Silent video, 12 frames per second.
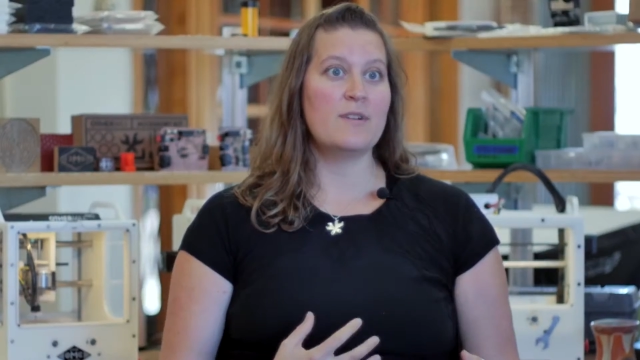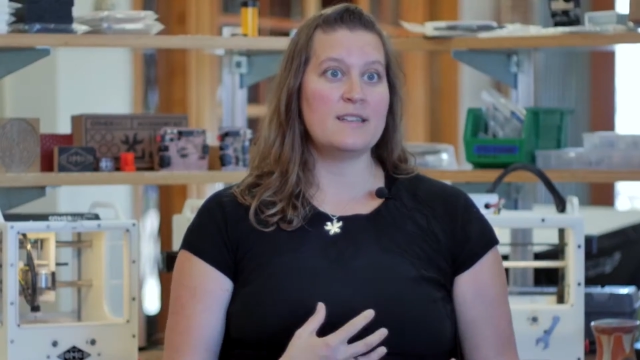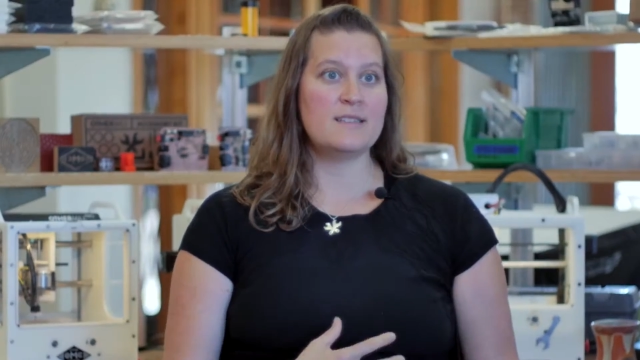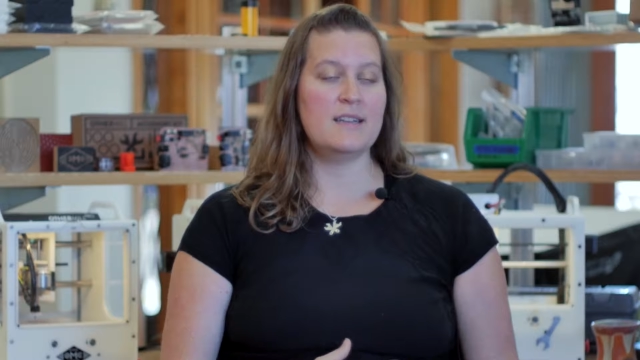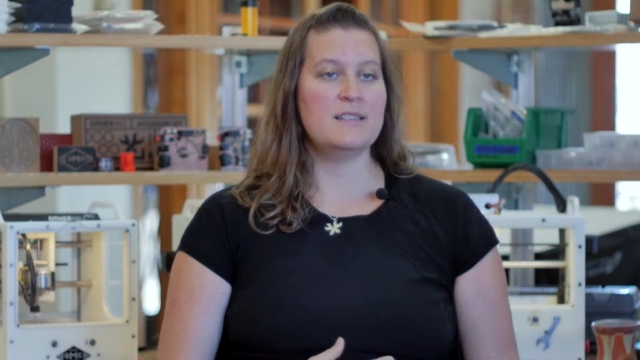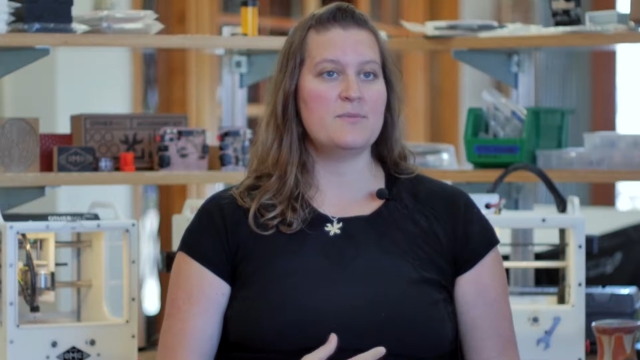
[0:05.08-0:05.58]

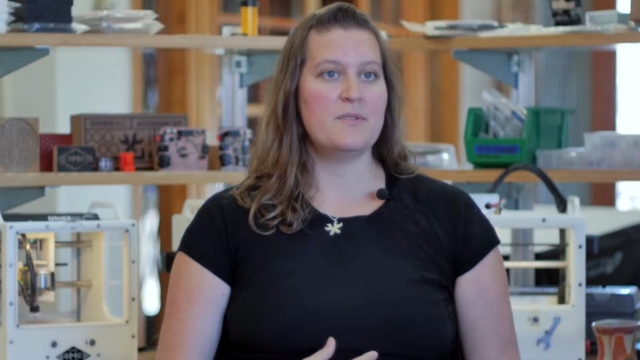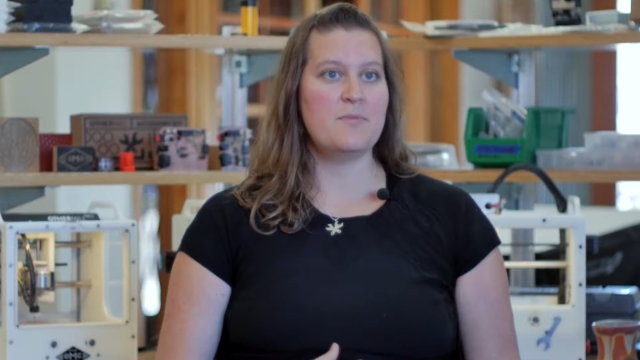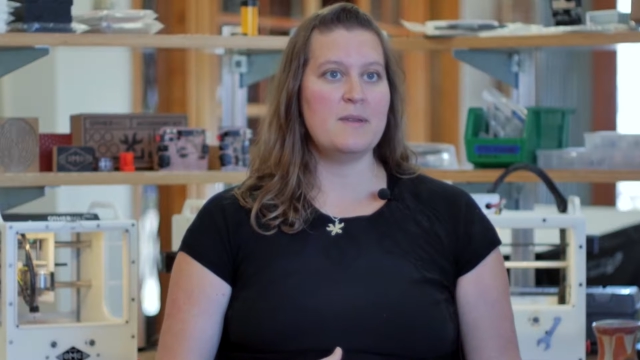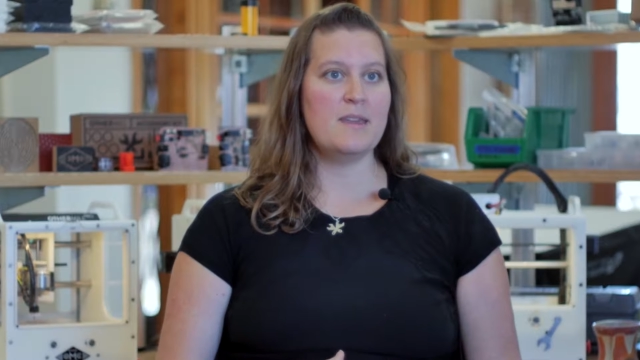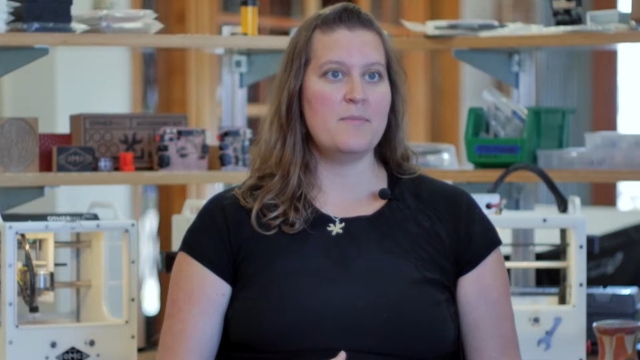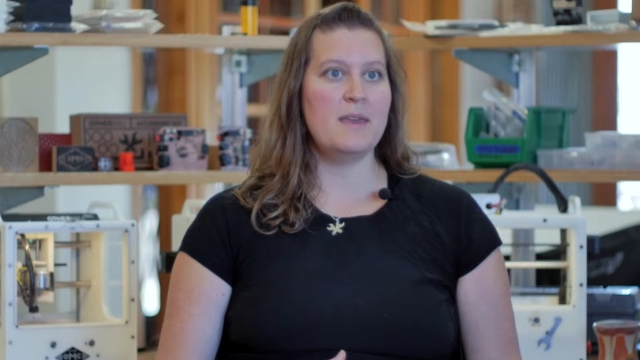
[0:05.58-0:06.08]
resonates with
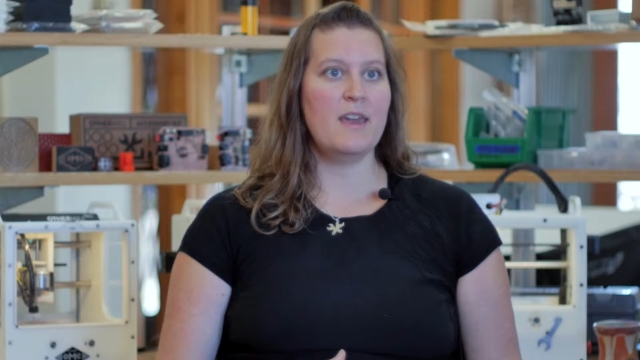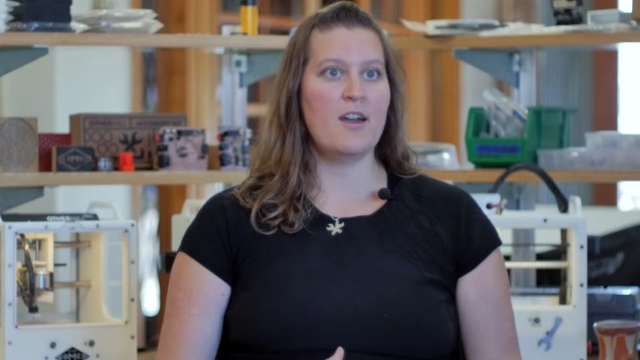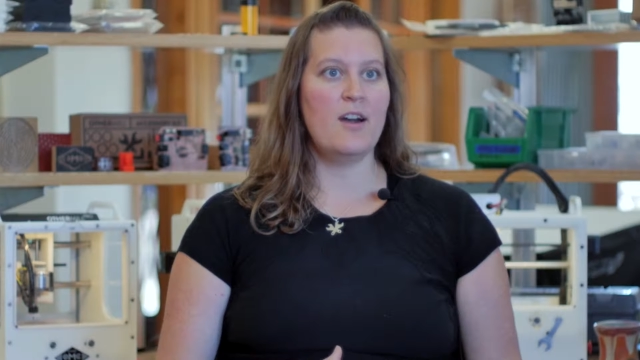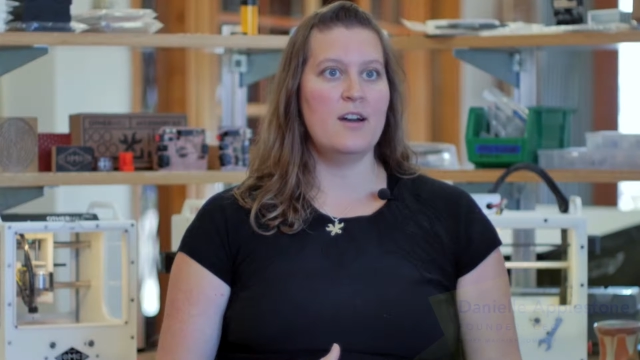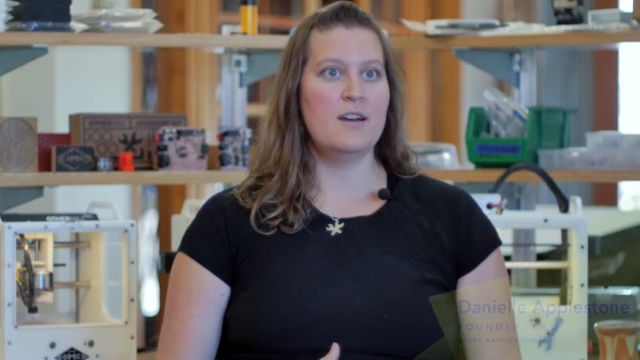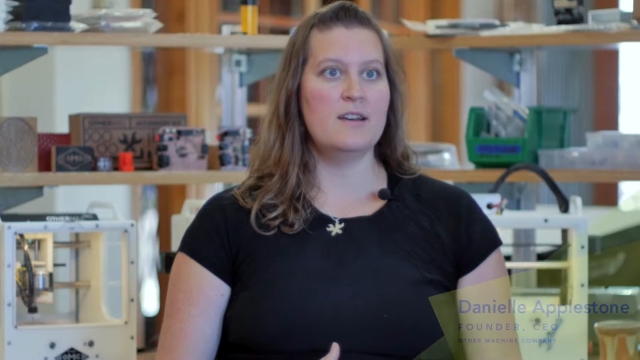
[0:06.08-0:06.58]
me
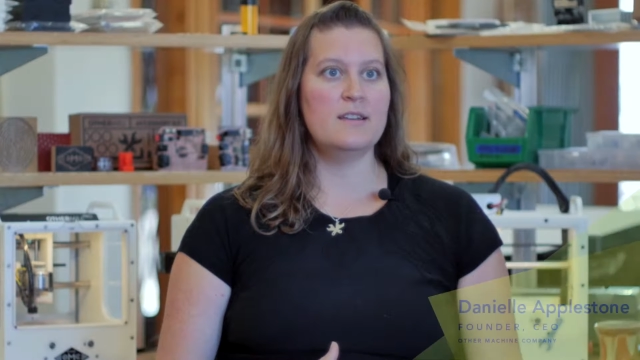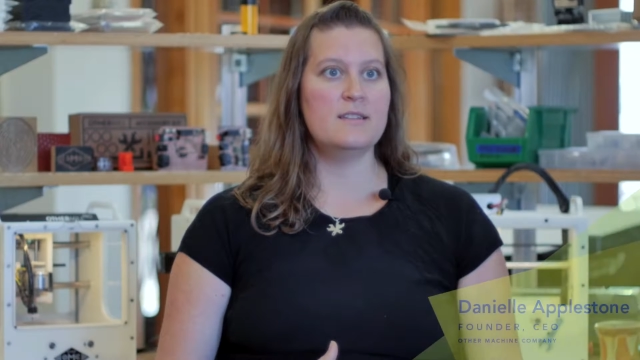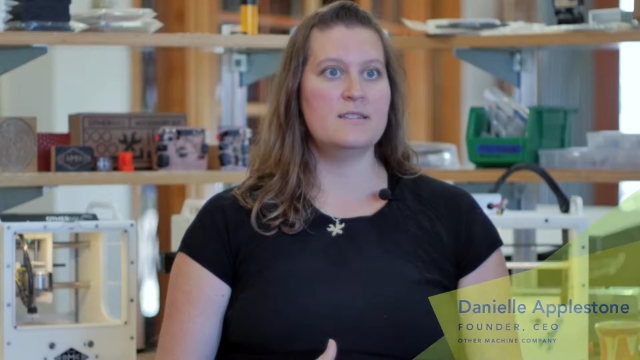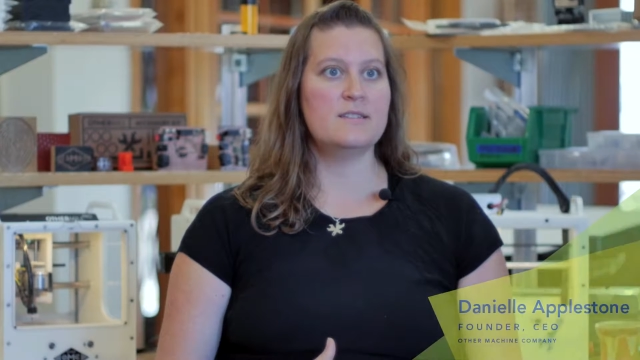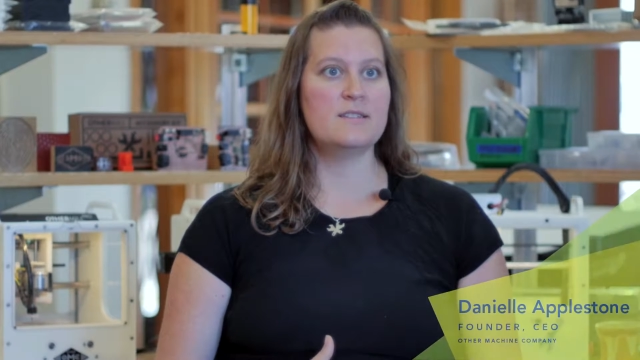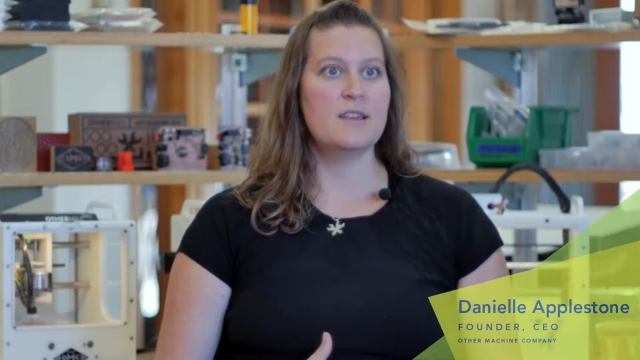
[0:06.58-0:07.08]

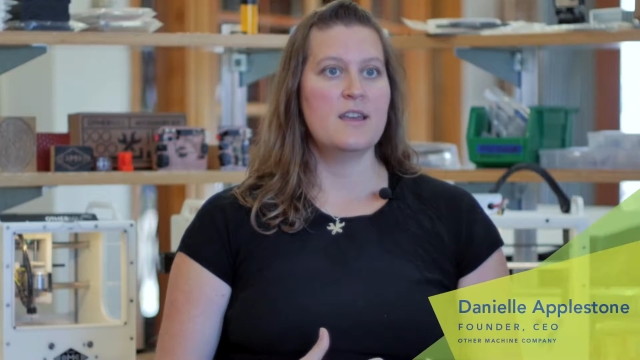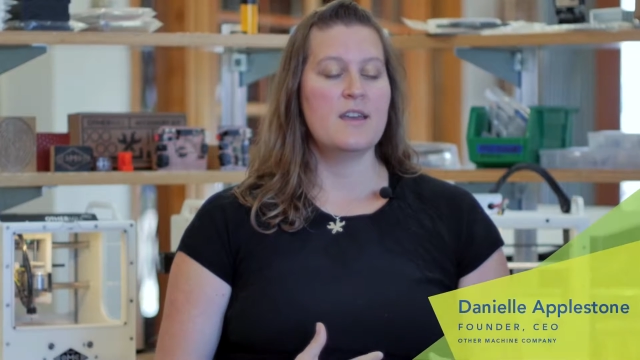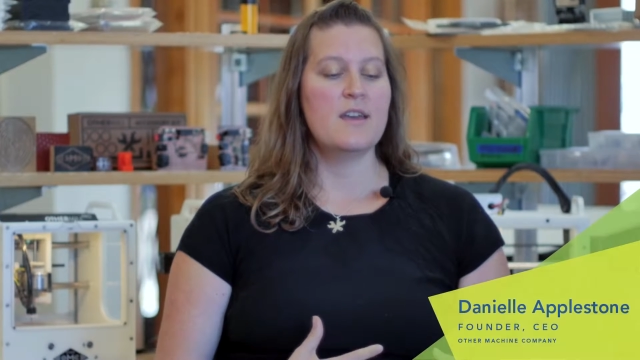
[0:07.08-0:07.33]
because